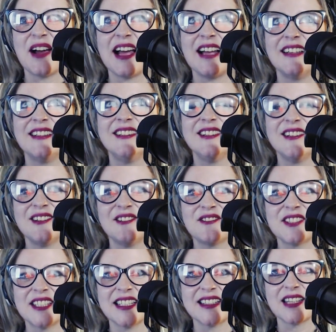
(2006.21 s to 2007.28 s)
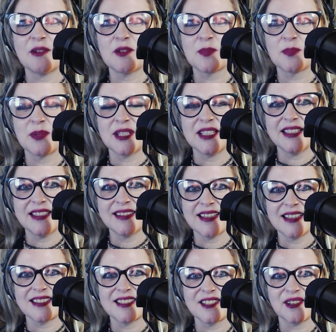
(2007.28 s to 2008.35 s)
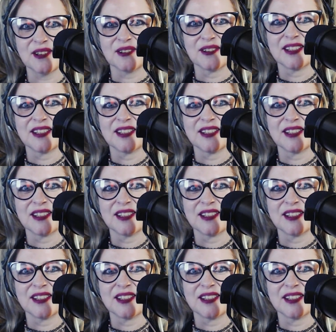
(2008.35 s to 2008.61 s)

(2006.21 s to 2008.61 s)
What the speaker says: I loved it. That was brilliant, that show.